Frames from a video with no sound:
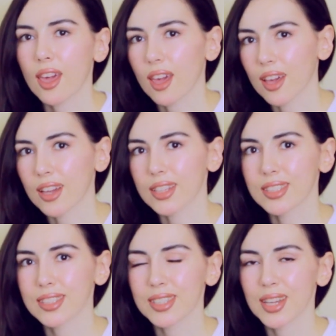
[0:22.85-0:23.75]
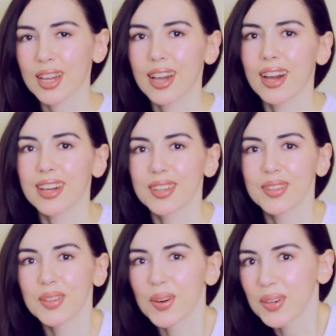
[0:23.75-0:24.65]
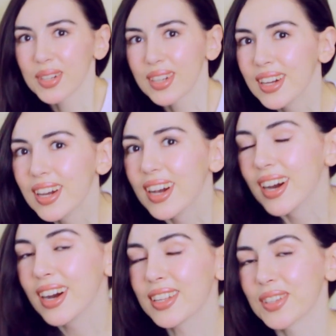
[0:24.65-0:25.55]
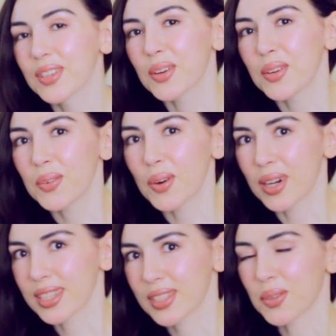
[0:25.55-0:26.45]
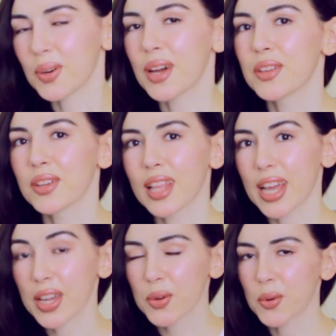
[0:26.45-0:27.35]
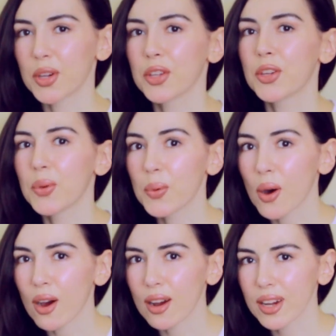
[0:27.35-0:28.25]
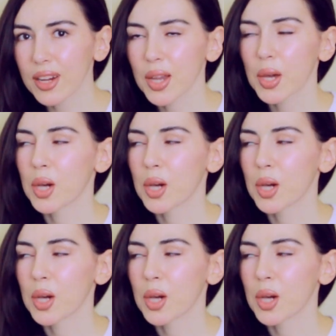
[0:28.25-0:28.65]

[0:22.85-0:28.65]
And I don't know what is the weather like where you are,